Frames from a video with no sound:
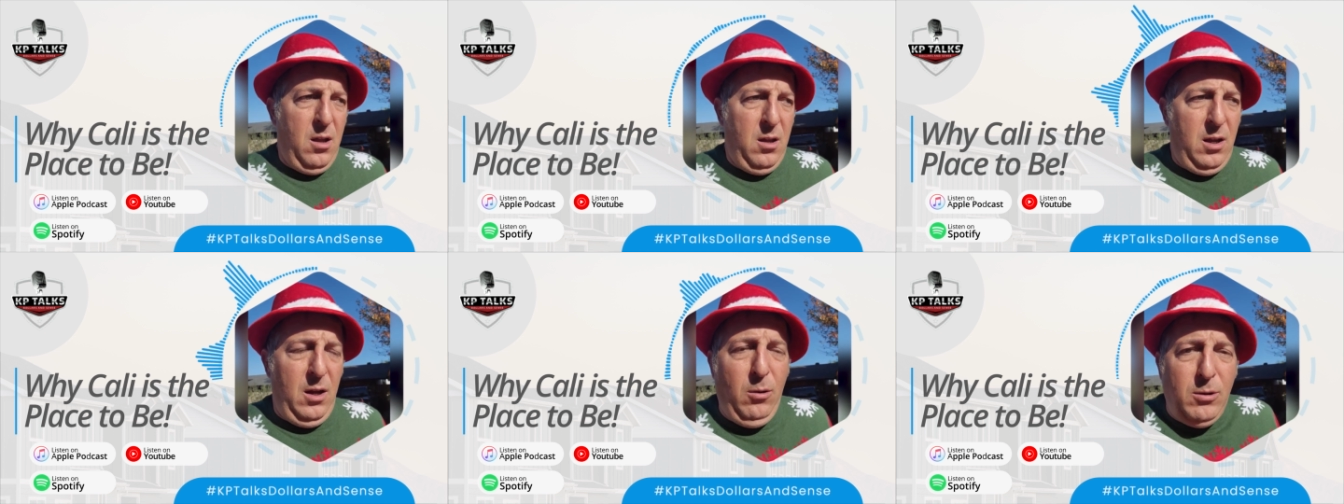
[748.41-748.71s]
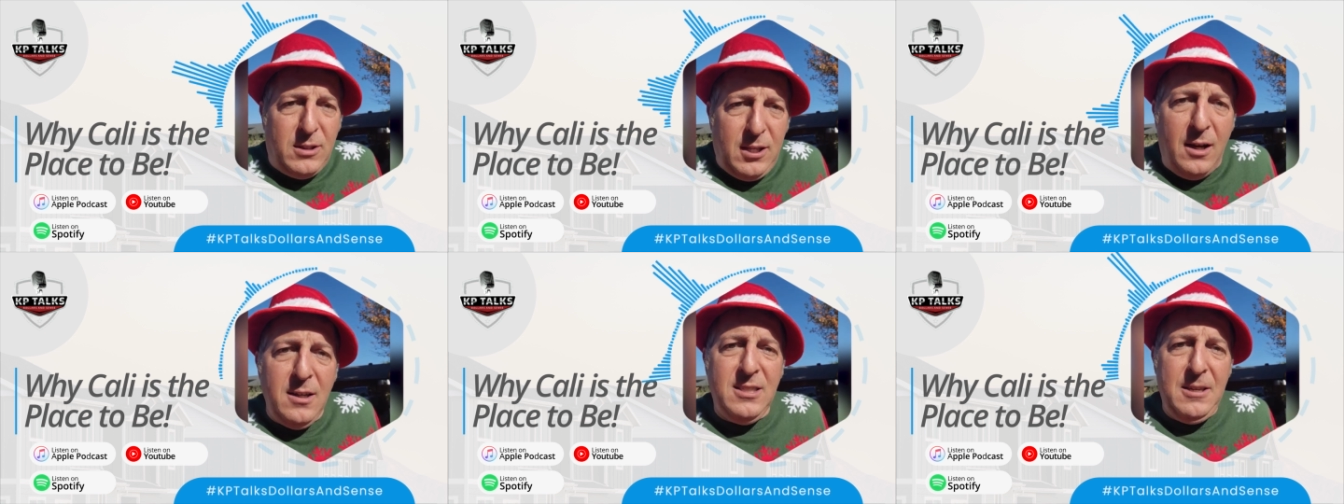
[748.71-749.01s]
you know,
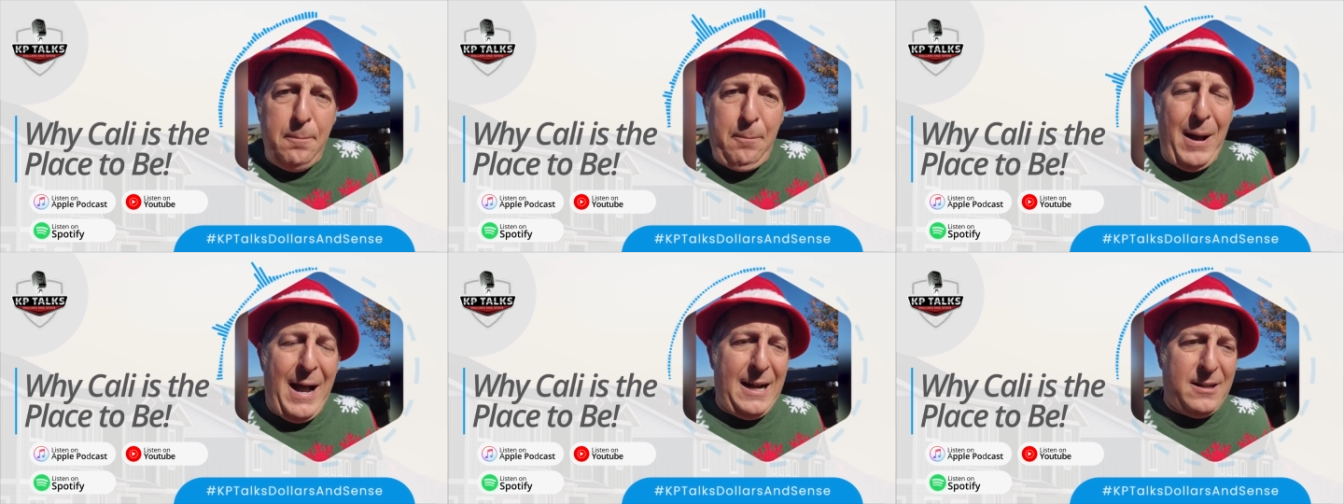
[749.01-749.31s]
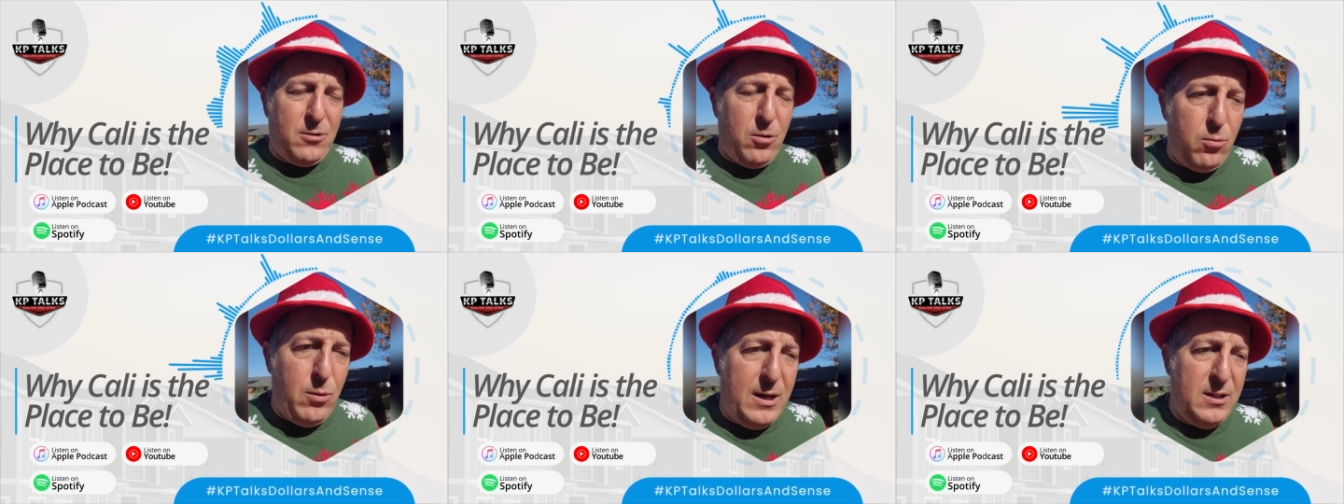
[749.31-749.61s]
it does
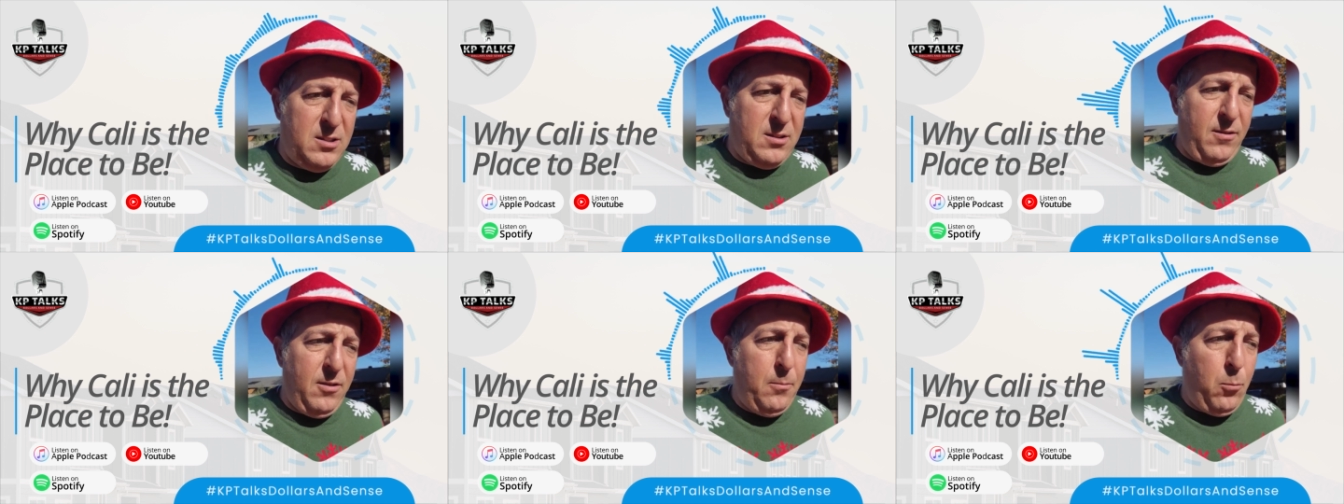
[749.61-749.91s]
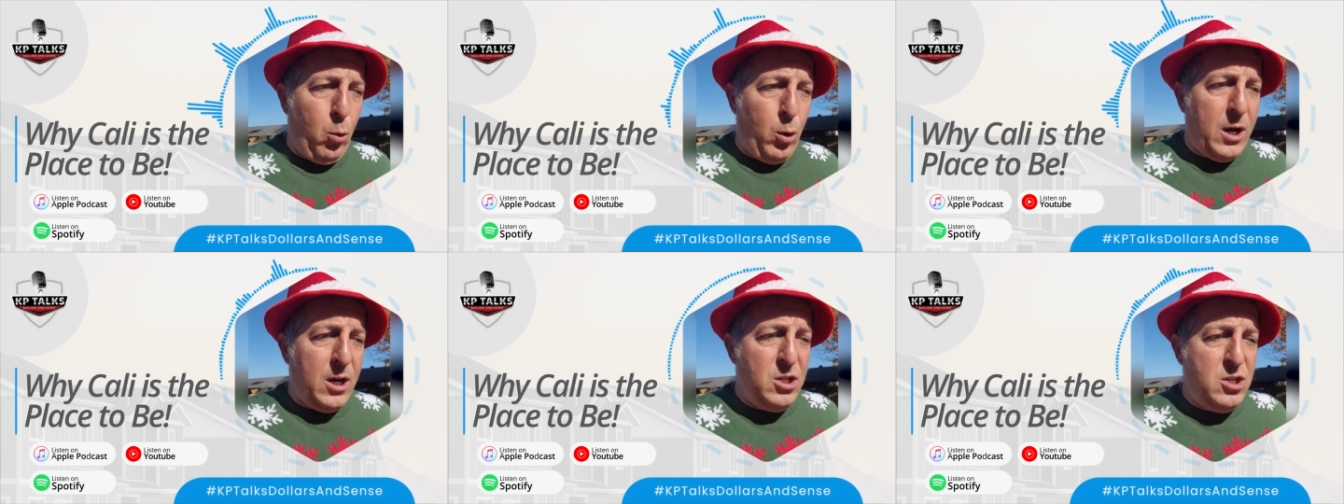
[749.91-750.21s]
impact the rest of the
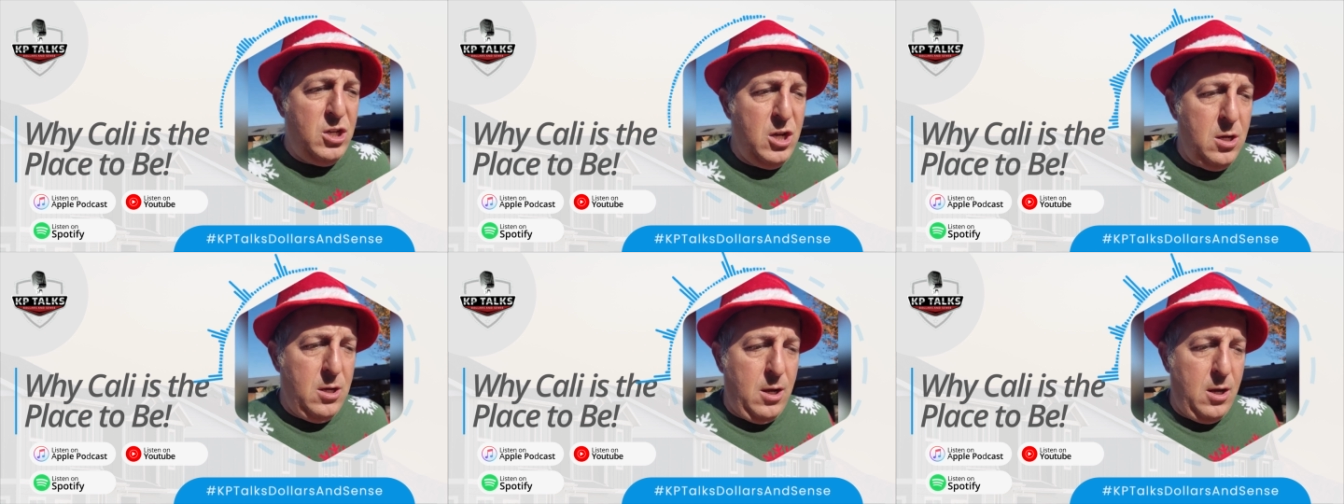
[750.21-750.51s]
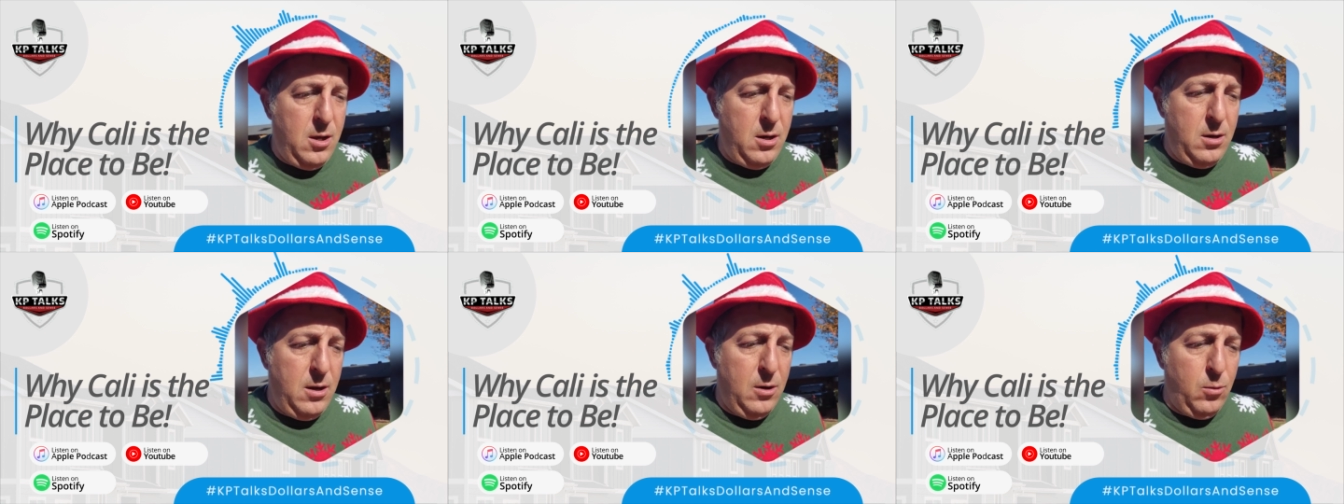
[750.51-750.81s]
mortgage
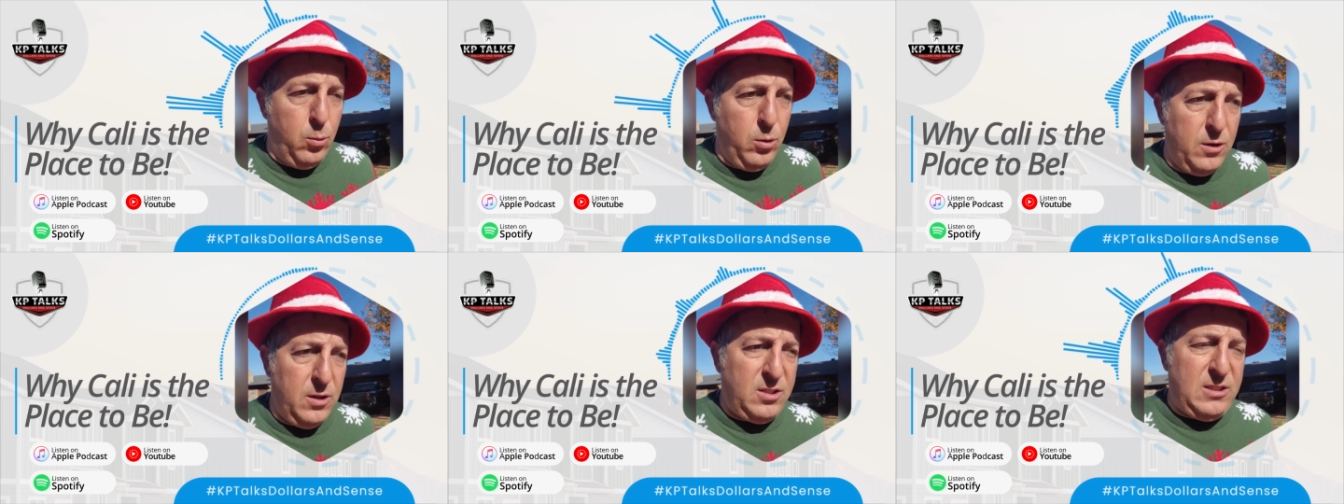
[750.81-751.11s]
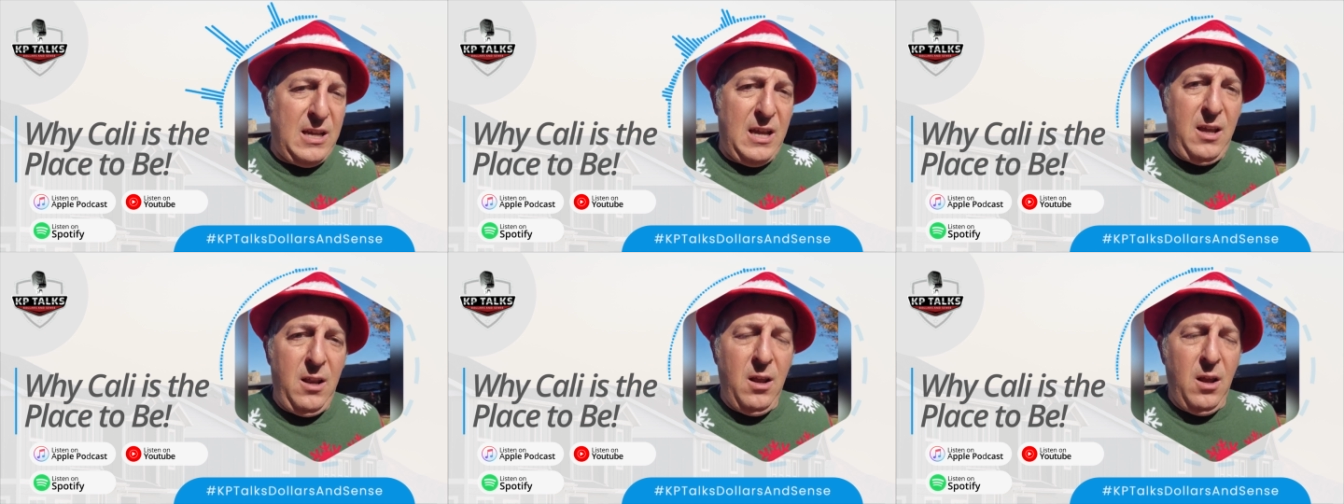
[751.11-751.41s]
and, and real
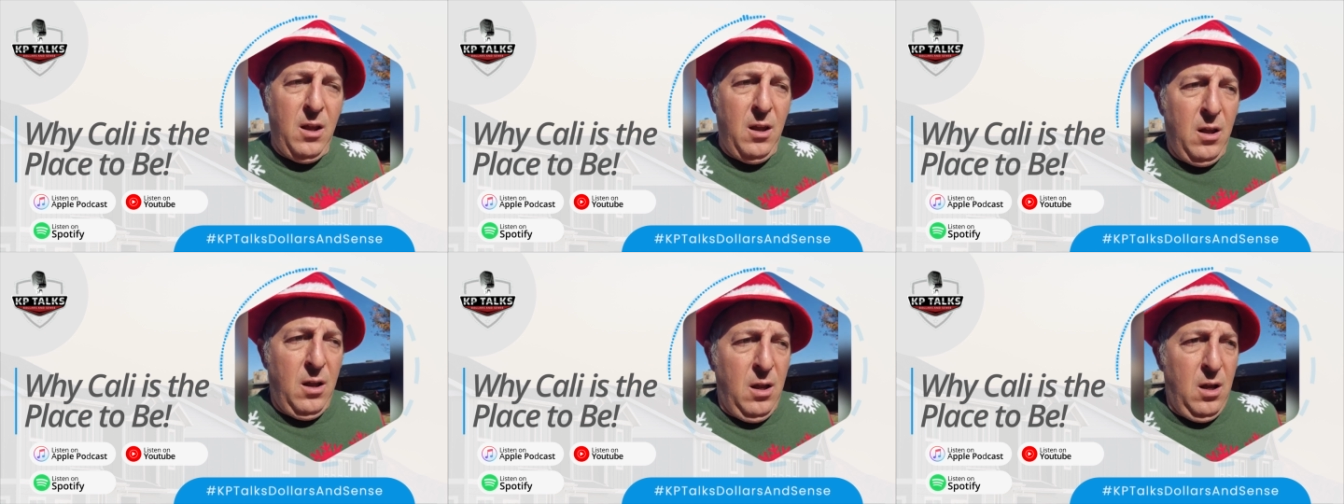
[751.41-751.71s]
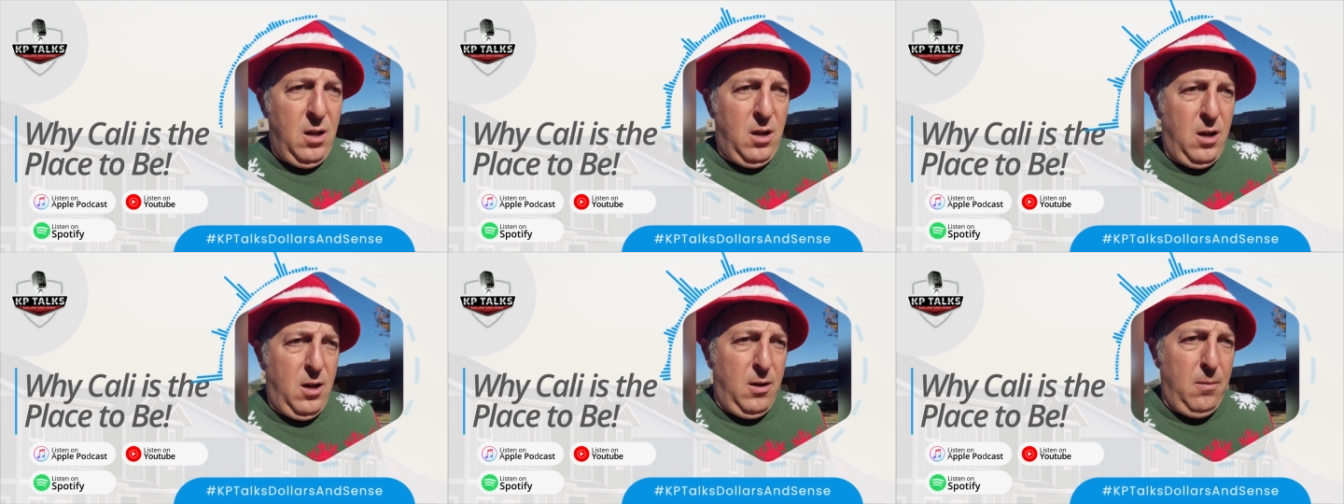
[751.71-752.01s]
estate
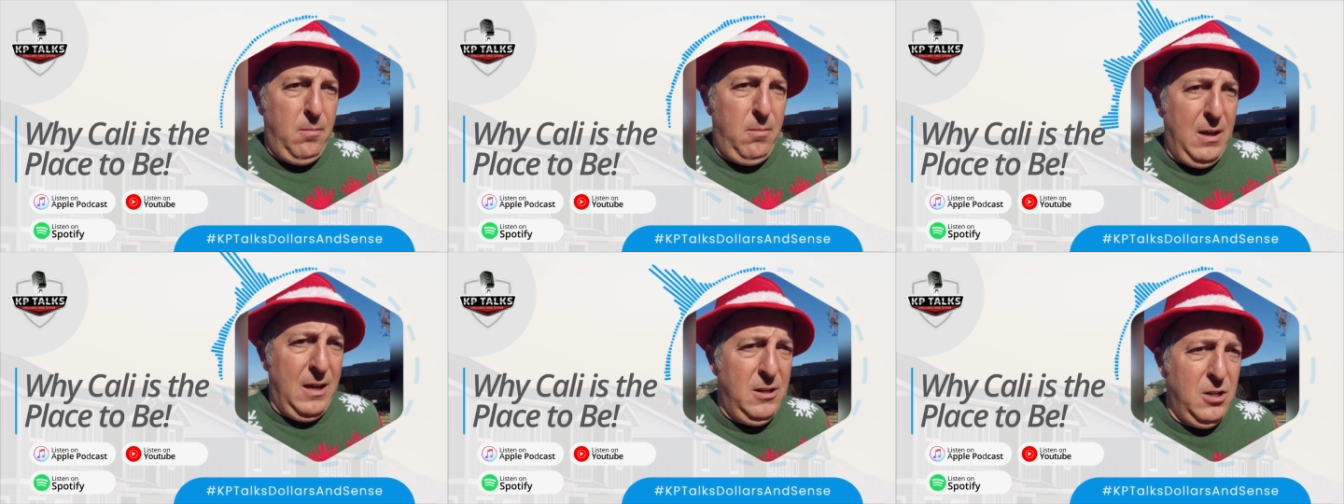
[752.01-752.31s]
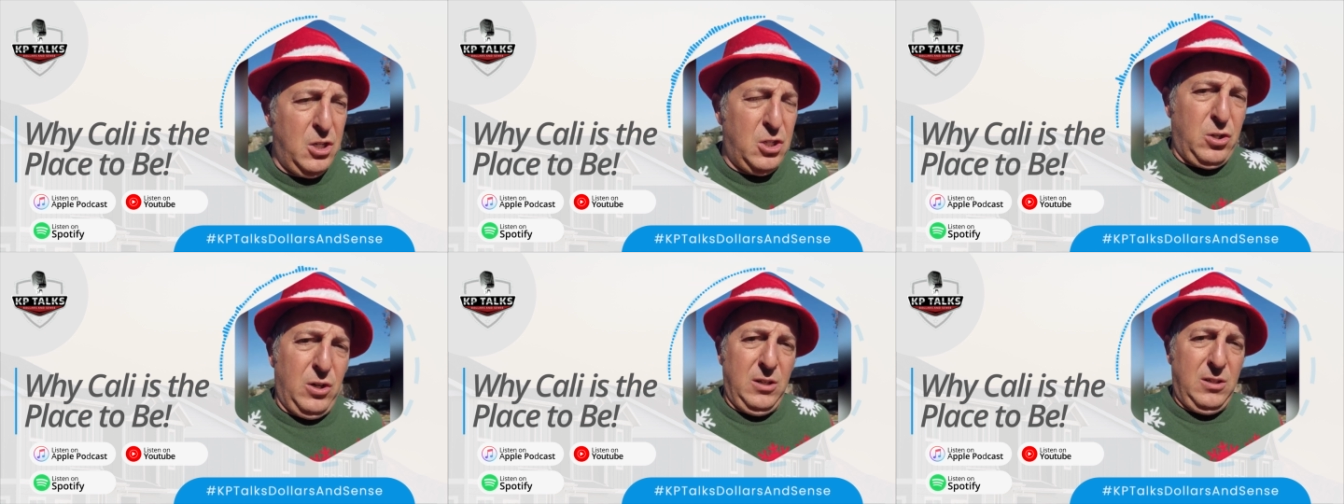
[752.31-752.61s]
um,
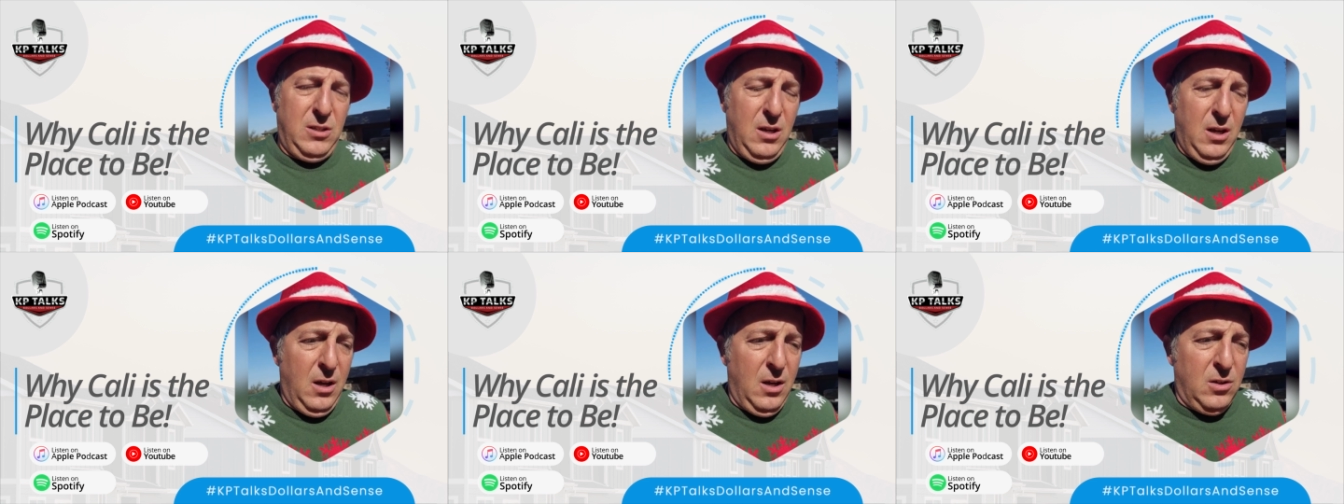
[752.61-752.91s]
industries.